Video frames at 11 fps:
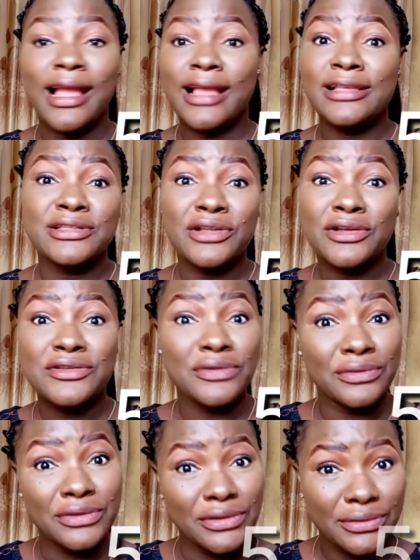is not so
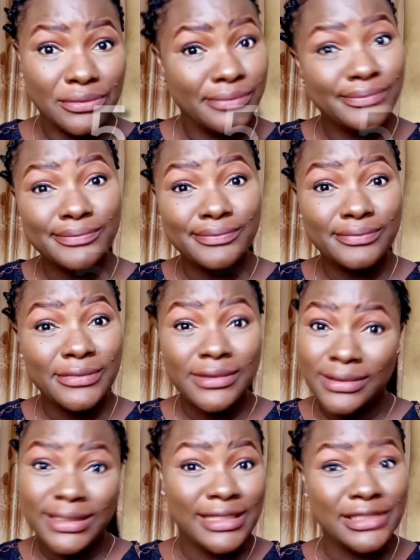new.
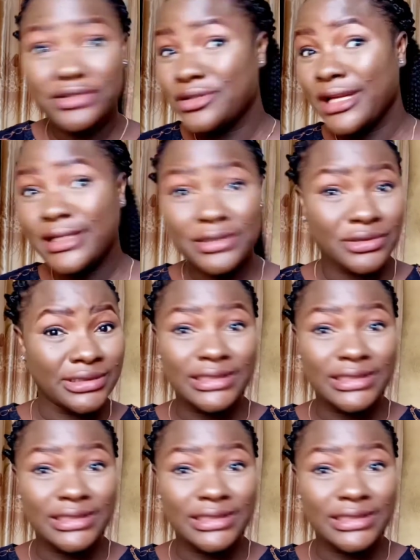It's trending on